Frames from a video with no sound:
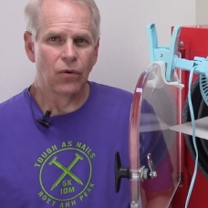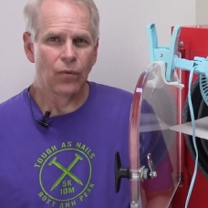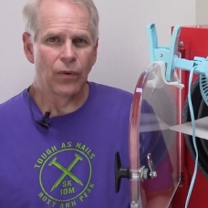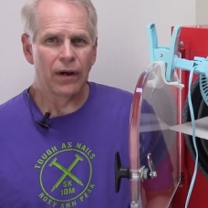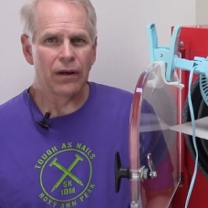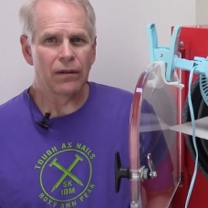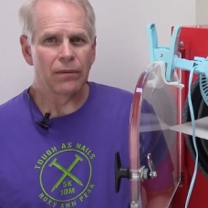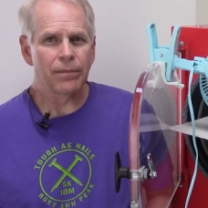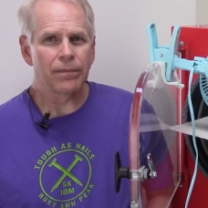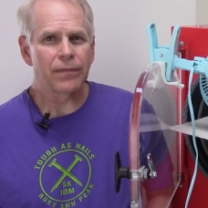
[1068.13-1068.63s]

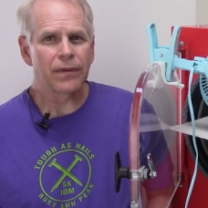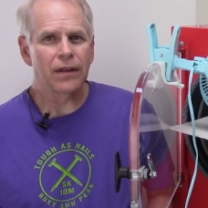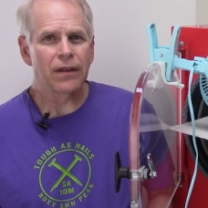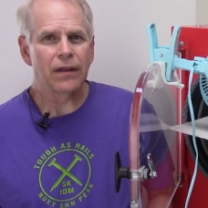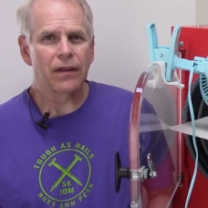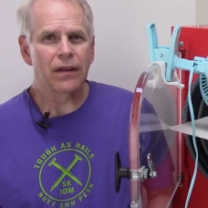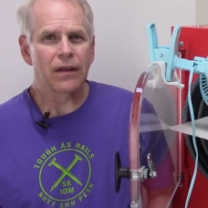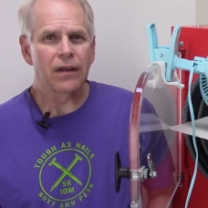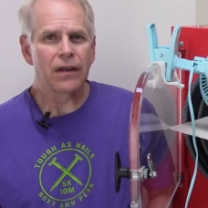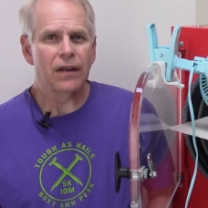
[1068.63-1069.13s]
Well,
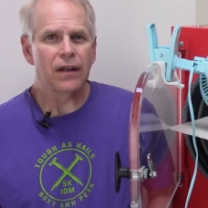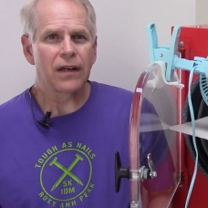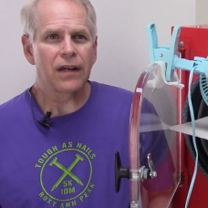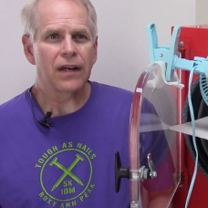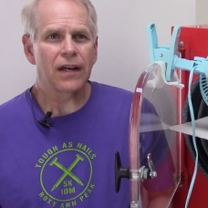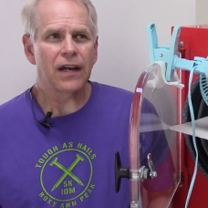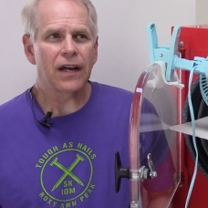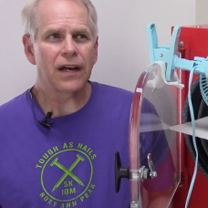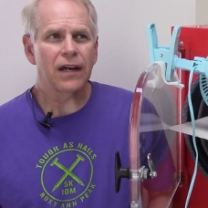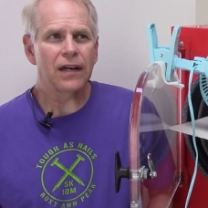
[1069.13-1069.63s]

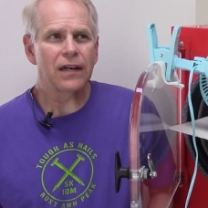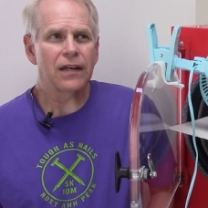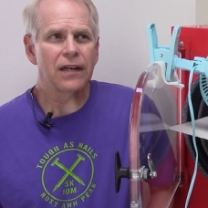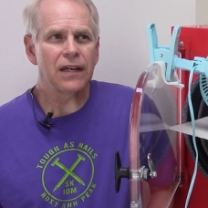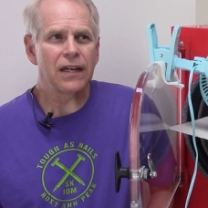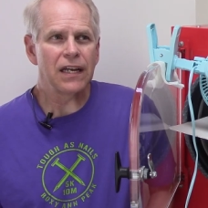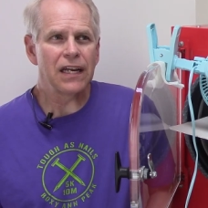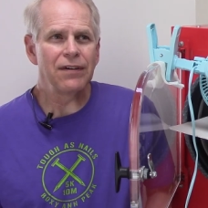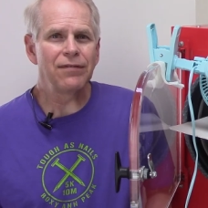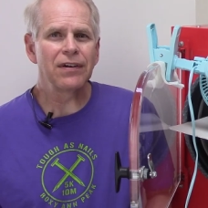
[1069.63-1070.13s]

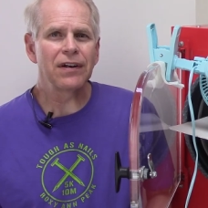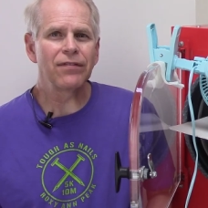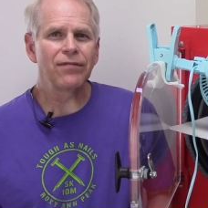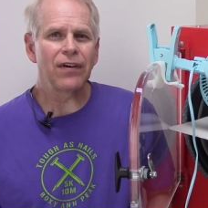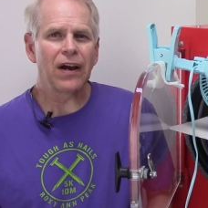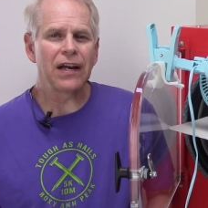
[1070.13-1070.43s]
even if